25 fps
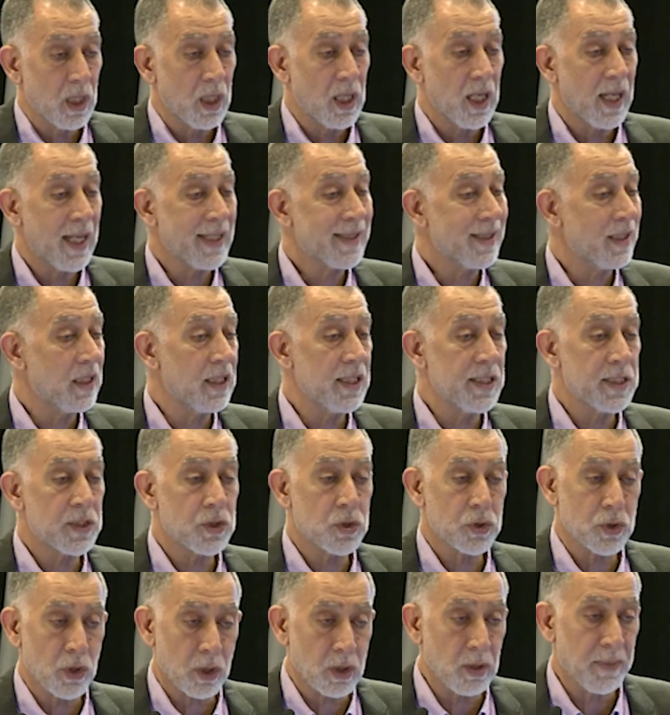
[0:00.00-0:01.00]
at
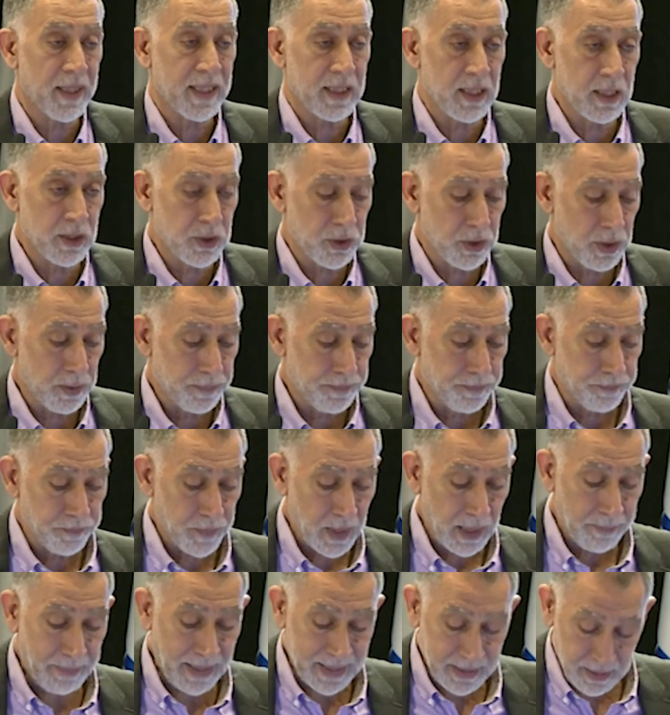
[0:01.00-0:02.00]
least recommendation.
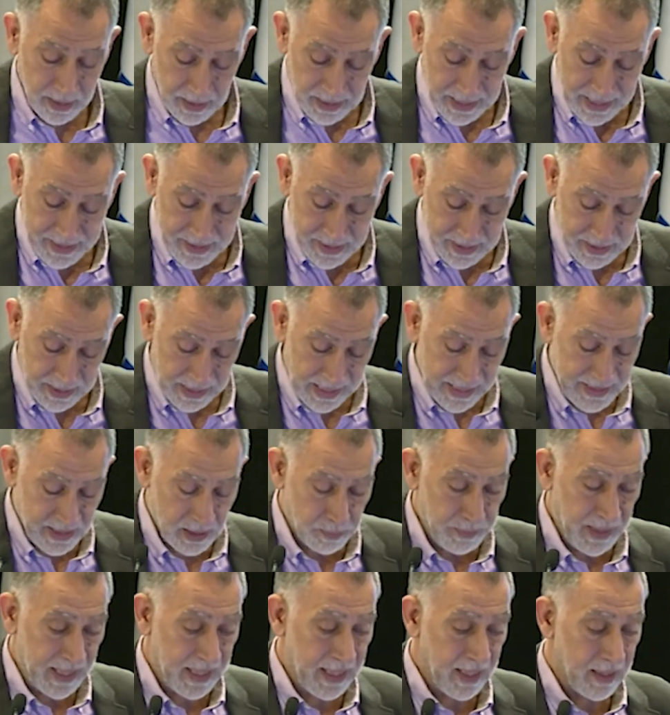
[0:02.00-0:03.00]
But let's
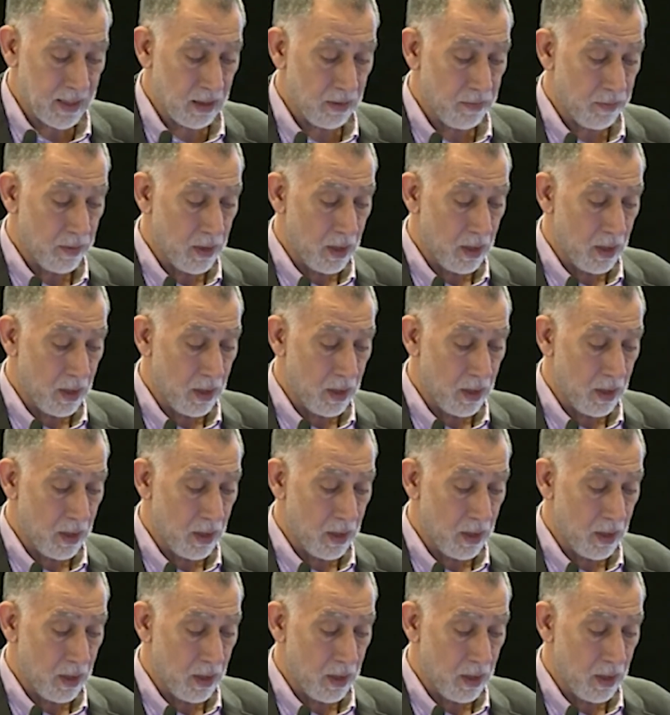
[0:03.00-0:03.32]
begin